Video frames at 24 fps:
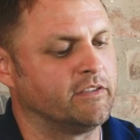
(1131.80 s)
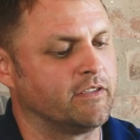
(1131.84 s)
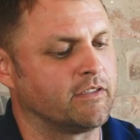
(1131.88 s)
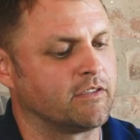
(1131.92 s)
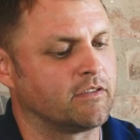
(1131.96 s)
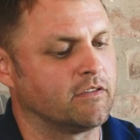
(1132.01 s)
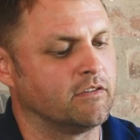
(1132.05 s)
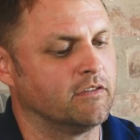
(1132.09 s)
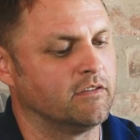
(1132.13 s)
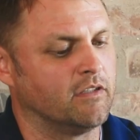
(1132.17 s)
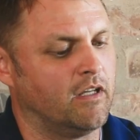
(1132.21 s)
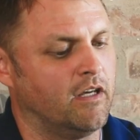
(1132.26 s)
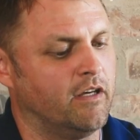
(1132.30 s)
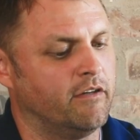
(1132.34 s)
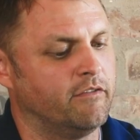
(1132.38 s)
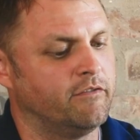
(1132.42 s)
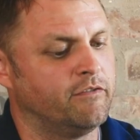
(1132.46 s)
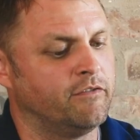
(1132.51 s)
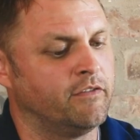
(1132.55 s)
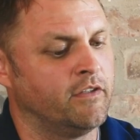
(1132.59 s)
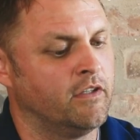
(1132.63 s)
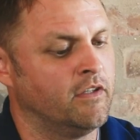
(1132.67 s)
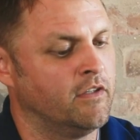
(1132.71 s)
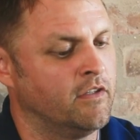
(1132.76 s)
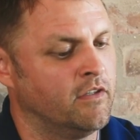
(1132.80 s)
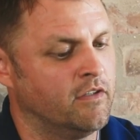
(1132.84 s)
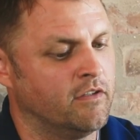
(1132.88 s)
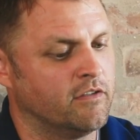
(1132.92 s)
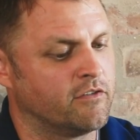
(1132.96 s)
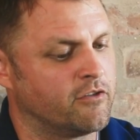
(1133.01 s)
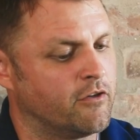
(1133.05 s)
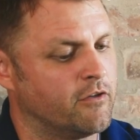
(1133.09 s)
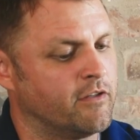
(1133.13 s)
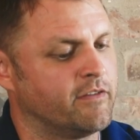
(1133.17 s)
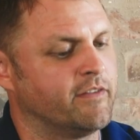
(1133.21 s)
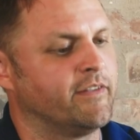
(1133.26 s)
just love
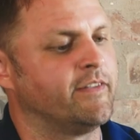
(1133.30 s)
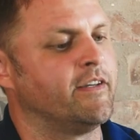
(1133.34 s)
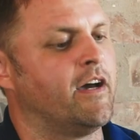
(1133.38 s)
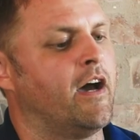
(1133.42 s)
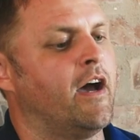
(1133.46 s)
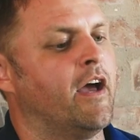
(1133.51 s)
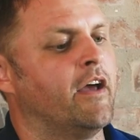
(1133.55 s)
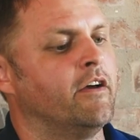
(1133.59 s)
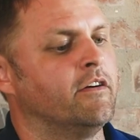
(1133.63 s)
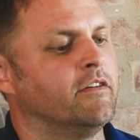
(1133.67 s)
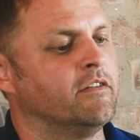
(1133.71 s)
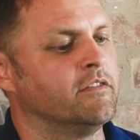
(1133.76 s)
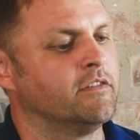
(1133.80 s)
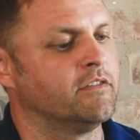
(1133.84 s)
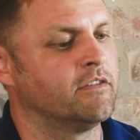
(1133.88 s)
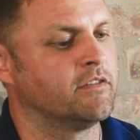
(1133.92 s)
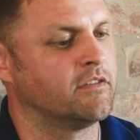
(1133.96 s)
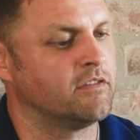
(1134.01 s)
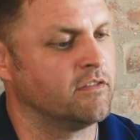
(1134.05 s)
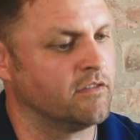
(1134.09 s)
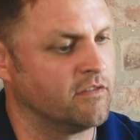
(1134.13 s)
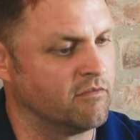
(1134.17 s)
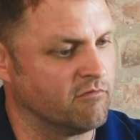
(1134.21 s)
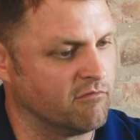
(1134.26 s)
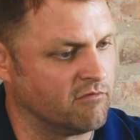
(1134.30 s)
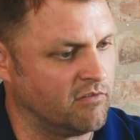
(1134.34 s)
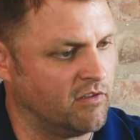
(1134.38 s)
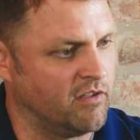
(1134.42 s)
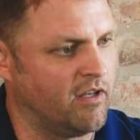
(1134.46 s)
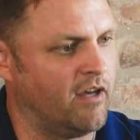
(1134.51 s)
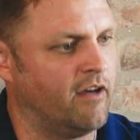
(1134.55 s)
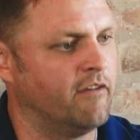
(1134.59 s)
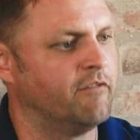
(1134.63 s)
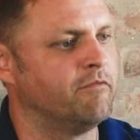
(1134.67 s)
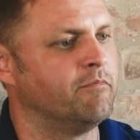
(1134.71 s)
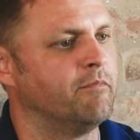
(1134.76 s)
turning the dials,
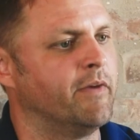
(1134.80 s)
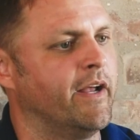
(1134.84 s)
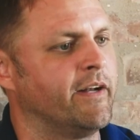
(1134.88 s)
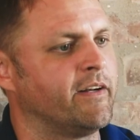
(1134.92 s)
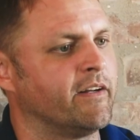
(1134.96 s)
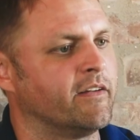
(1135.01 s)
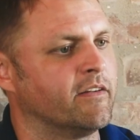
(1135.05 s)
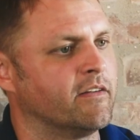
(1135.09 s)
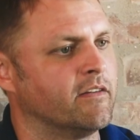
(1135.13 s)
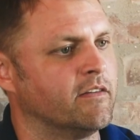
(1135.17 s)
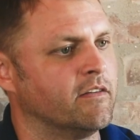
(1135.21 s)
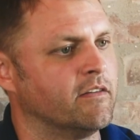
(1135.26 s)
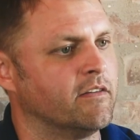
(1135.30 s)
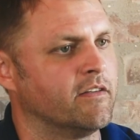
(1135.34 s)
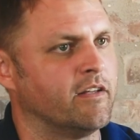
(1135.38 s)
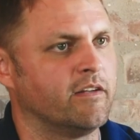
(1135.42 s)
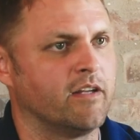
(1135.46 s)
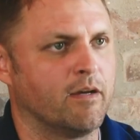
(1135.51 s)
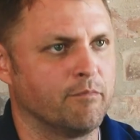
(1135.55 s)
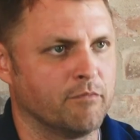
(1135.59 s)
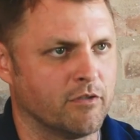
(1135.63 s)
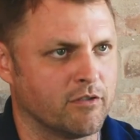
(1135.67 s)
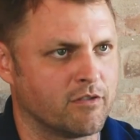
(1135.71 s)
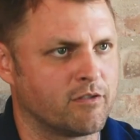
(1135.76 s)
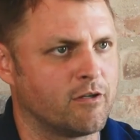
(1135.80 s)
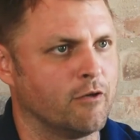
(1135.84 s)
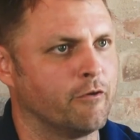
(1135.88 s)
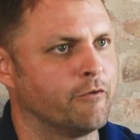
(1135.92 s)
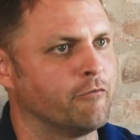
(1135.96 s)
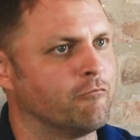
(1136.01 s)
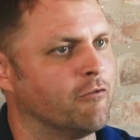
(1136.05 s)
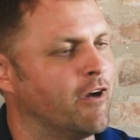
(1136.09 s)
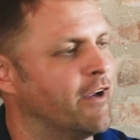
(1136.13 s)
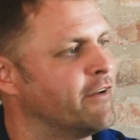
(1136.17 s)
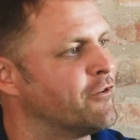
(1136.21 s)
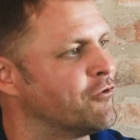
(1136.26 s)
love making the numbers go
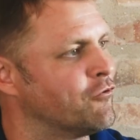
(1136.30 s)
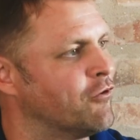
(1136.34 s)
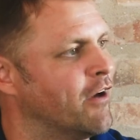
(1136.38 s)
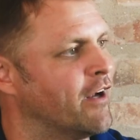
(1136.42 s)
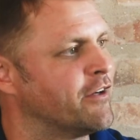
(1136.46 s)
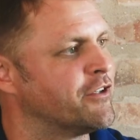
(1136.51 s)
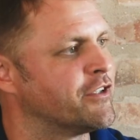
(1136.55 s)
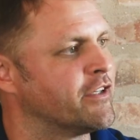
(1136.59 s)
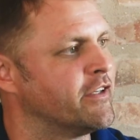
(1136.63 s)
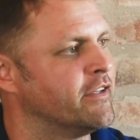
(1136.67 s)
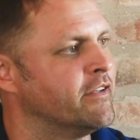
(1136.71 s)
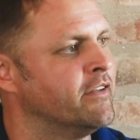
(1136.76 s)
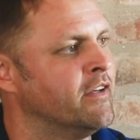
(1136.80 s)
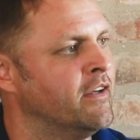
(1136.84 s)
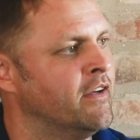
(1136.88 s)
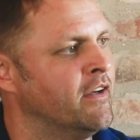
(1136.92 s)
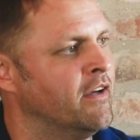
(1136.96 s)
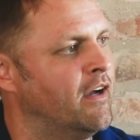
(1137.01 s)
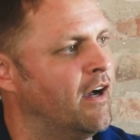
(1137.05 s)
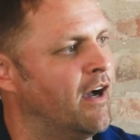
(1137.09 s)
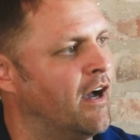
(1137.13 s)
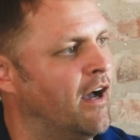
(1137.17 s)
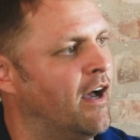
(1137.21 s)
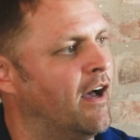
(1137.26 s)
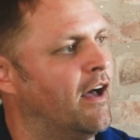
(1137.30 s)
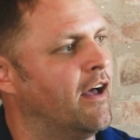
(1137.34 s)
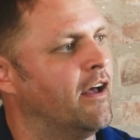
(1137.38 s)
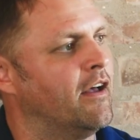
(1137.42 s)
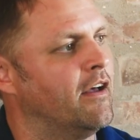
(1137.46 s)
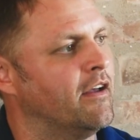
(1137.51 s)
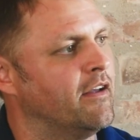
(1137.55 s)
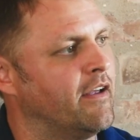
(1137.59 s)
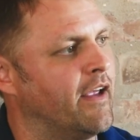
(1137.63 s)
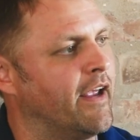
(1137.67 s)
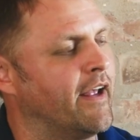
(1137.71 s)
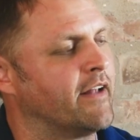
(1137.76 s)
the right direction,
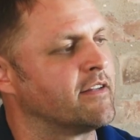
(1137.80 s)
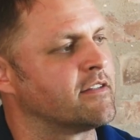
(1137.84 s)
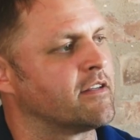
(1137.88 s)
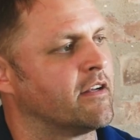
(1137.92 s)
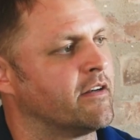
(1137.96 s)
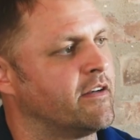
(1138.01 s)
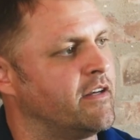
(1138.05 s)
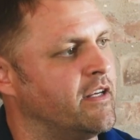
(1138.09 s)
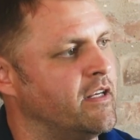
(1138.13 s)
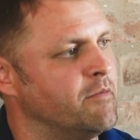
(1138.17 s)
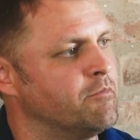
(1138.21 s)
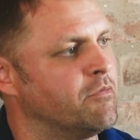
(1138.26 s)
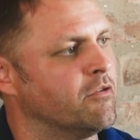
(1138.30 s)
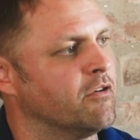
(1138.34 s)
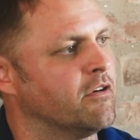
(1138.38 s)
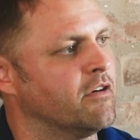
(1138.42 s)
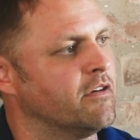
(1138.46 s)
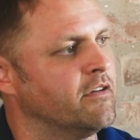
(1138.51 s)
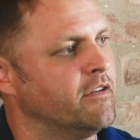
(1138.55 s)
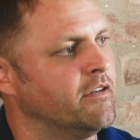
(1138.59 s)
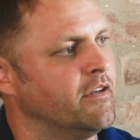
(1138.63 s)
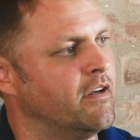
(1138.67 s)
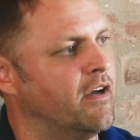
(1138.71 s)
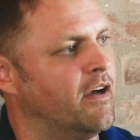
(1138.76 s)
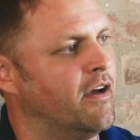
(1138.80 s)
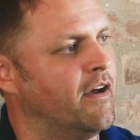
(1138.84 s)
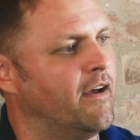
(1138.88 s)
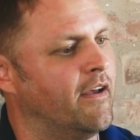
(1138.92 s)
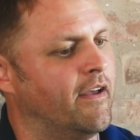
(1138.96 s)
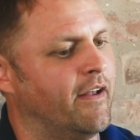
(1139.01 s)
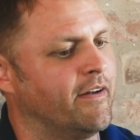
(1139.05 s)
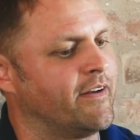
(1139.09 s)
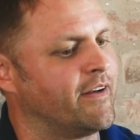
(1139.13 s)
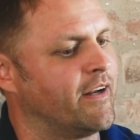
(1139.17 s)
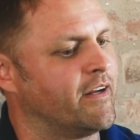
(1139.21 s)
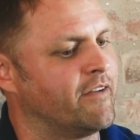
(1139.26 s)
hands on keyboard,
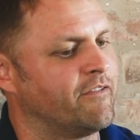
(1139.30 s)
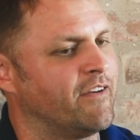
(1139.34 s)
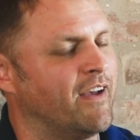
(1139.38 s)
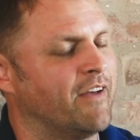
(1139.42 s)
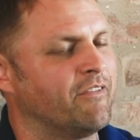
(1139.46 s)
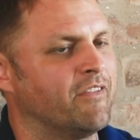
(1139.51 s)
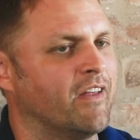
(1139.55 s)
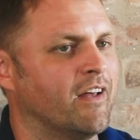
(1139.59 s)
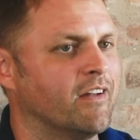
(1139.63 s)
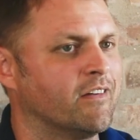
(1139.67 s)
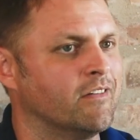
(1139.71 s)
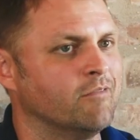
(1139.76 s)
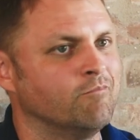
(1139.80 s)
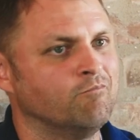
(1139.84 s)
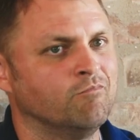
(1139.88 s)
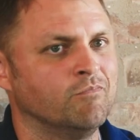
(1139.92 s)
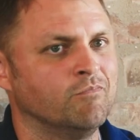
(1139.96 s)
and kind of have that